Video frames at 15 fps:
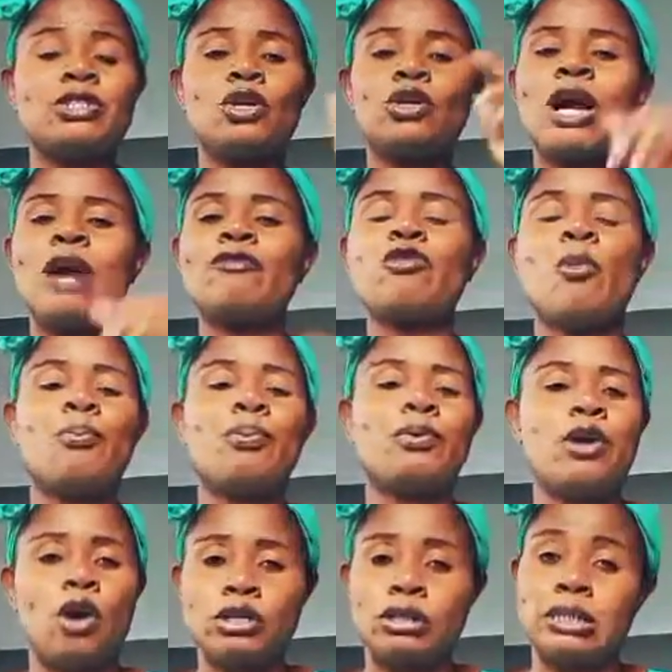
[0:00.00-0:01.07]
So you have to
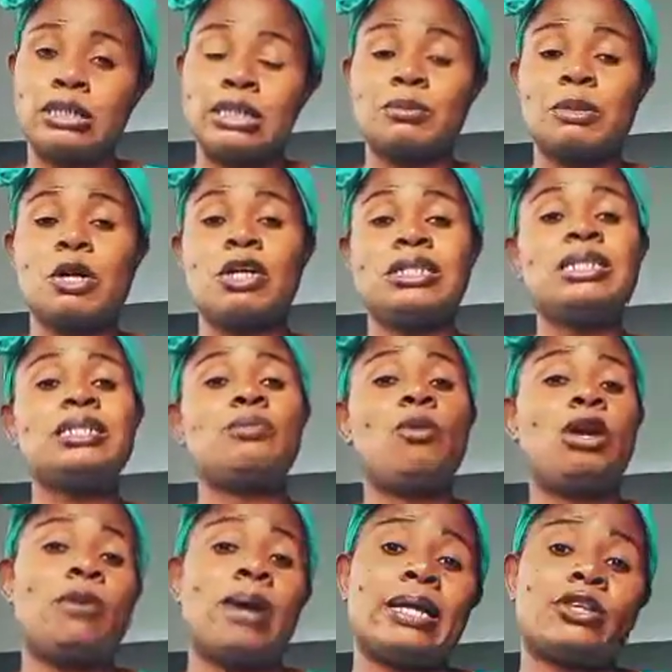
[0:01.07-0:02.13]
pray all these things. Because this
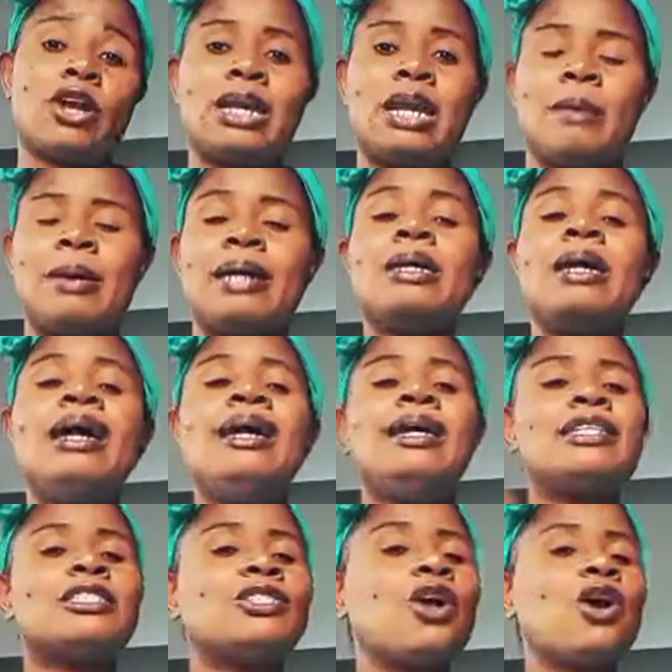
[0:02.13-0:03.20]
money we are talking about
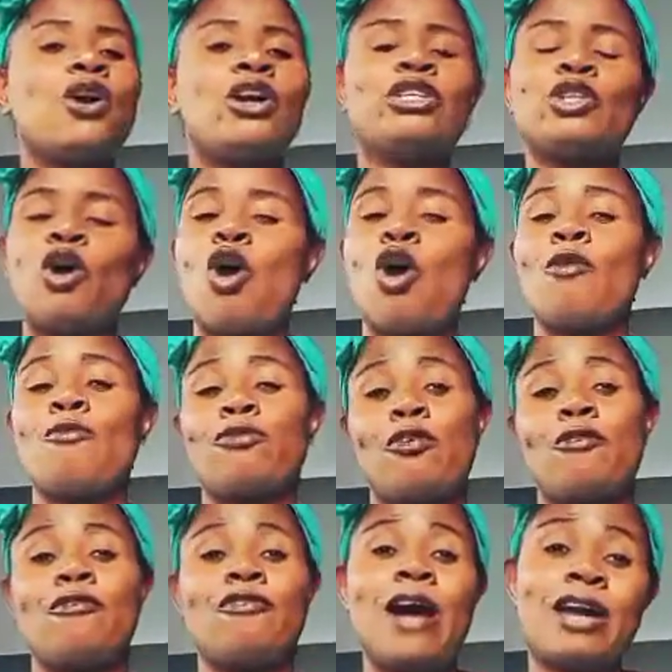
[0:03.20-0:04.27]
is not going to come
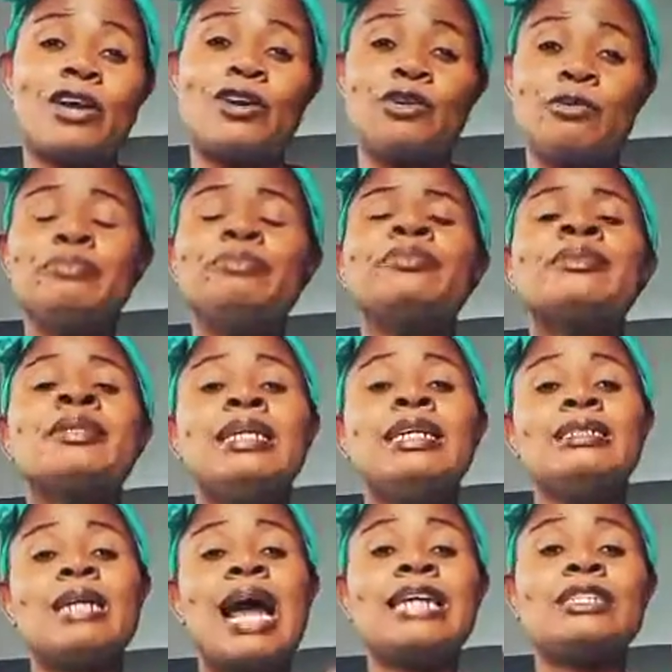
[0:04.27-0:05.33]
from vacuum.
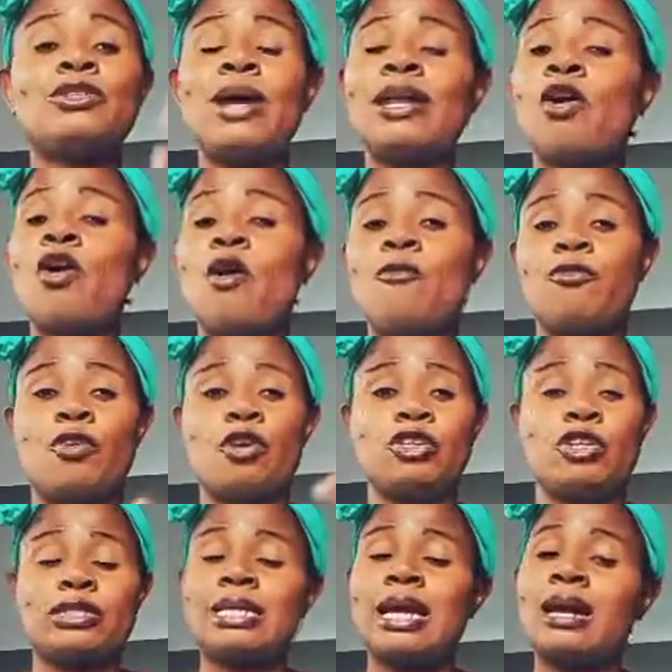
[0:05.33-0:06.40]
It actually comes from
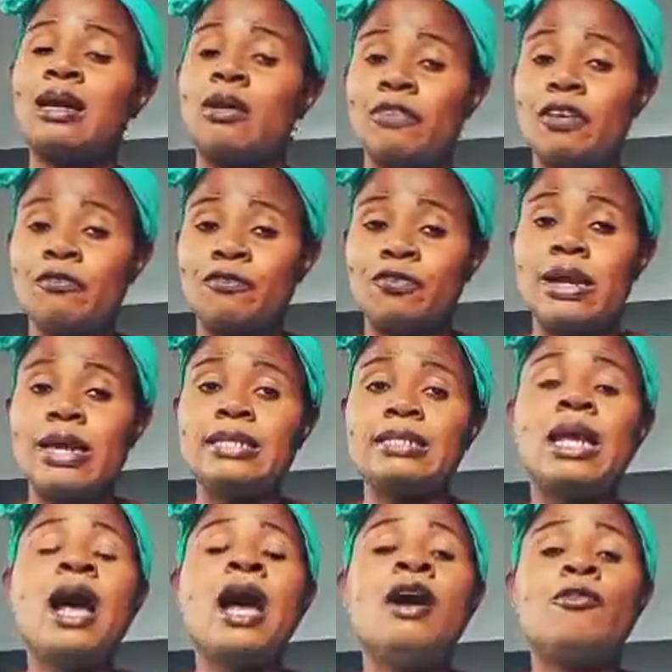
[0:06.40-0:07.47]
your circle of influence,
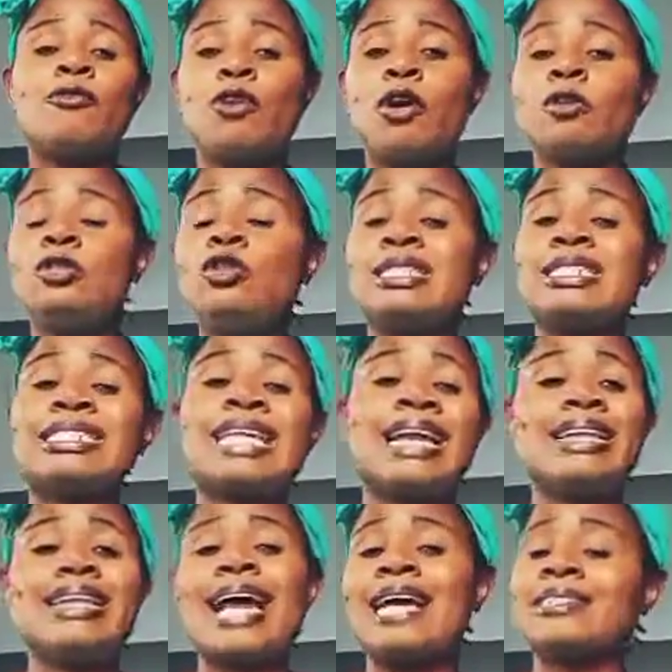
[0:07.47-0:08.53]
from you
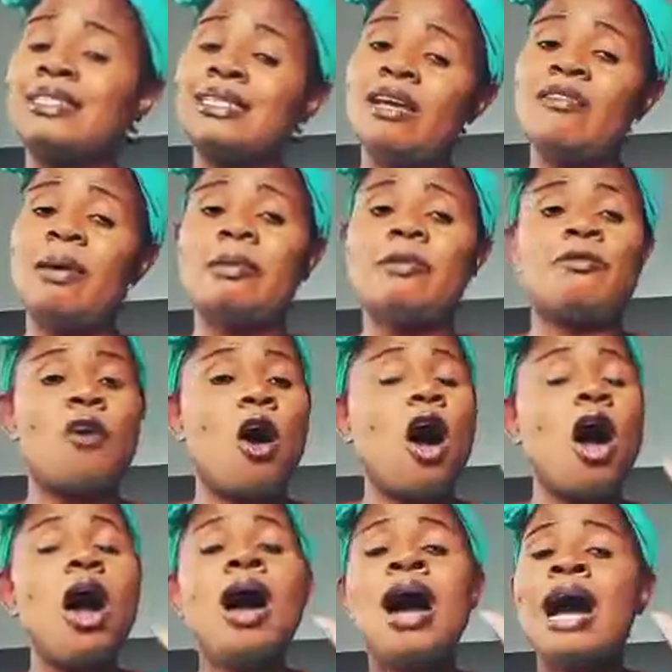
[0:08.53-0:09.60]
selling as never
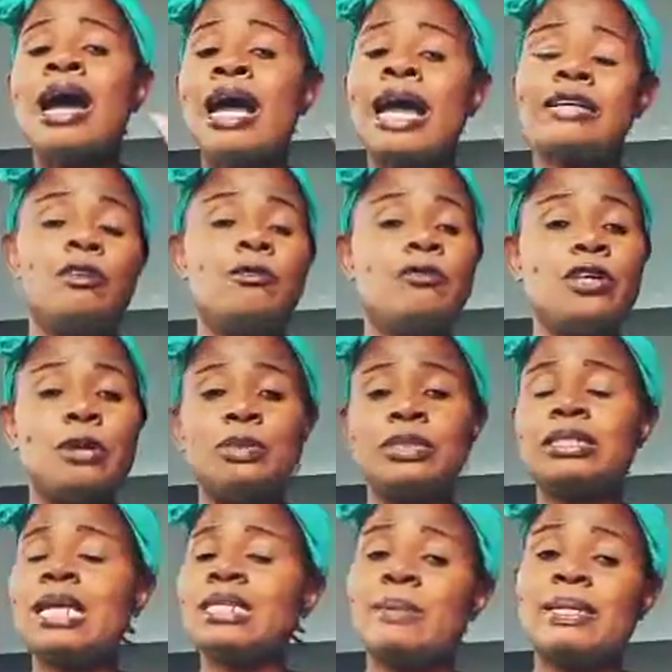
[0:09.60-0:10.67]
before. And if you're a
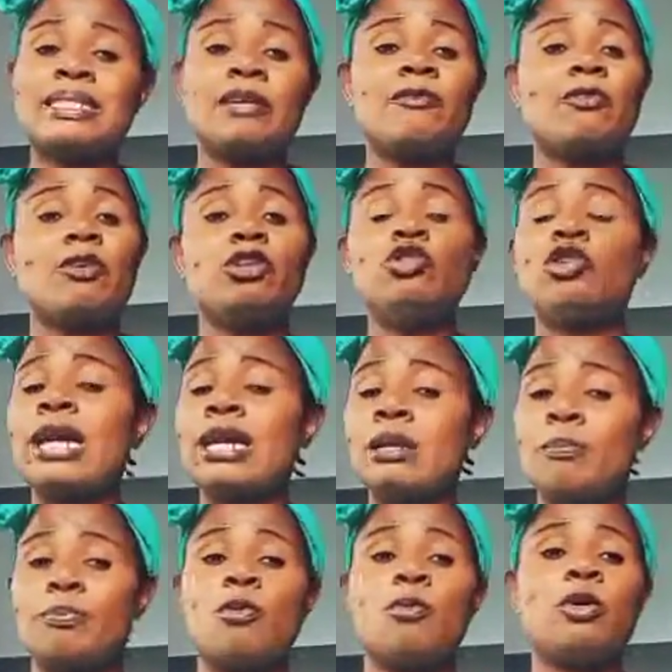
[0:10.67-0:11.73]
business person, from you
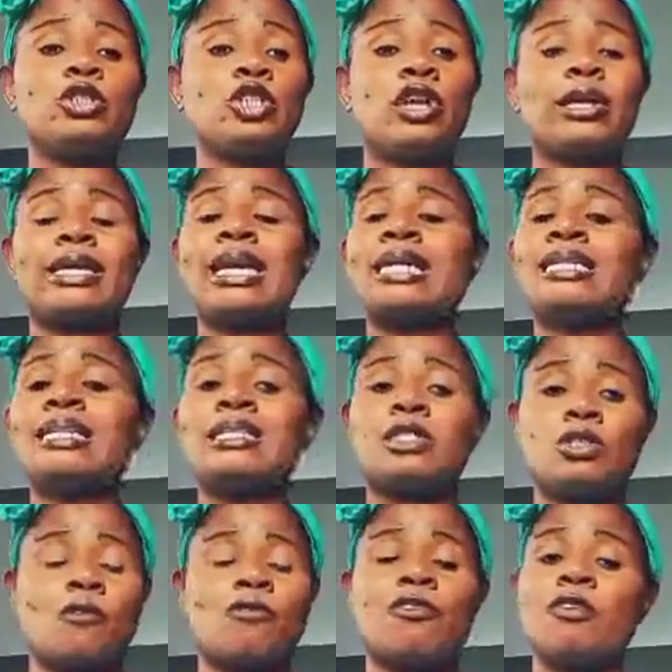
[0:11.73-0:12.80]
getting promotion, getting
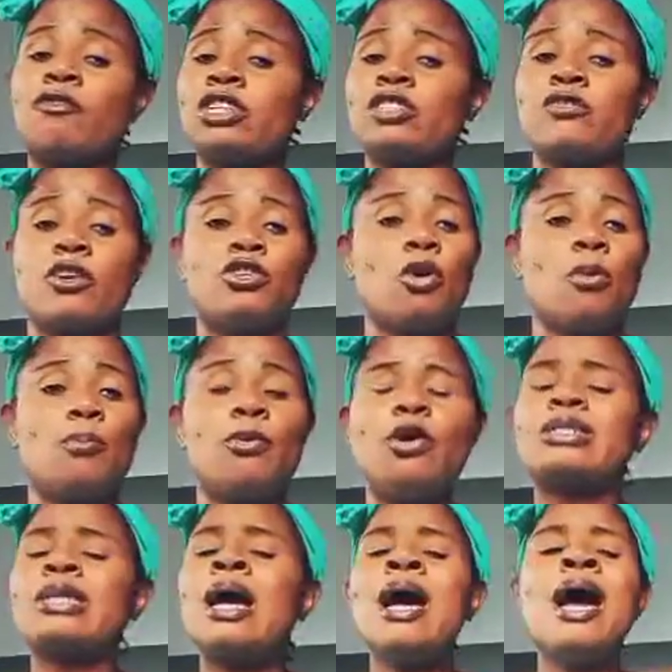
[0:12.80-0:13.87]
some favors from your
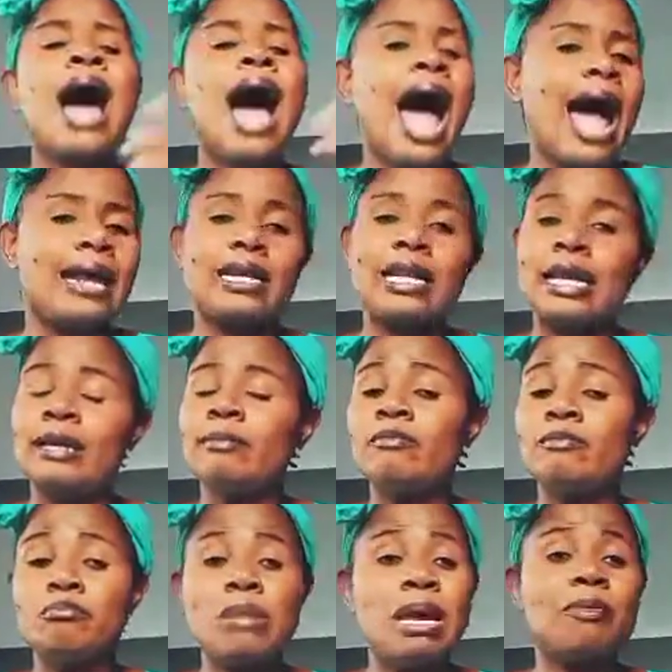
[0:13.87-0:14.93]
boss, and they
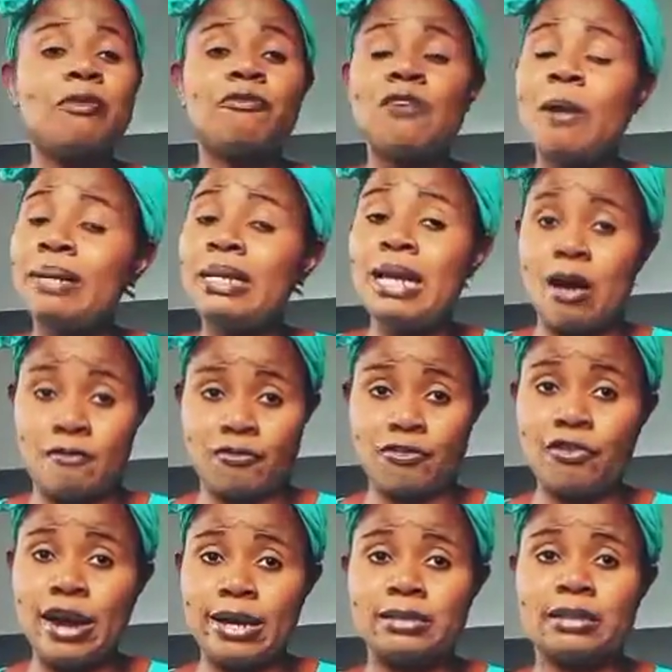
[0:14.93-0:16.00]
may be family and
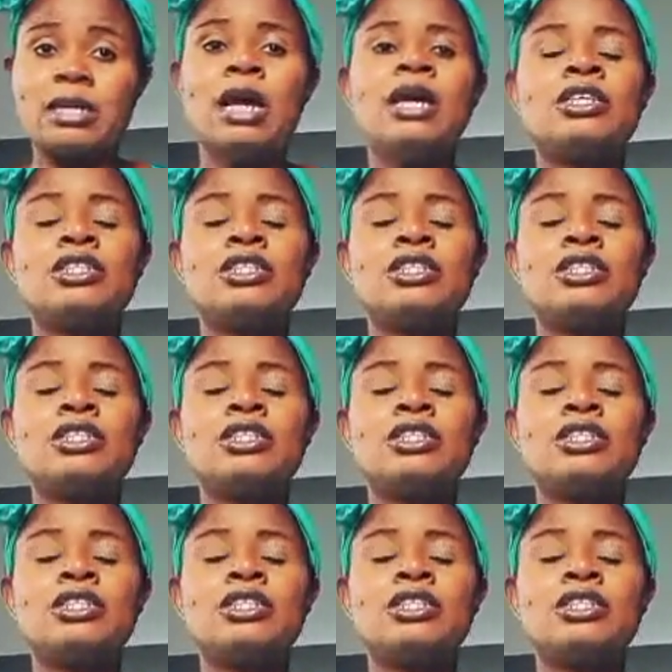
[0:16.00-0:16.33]
friends.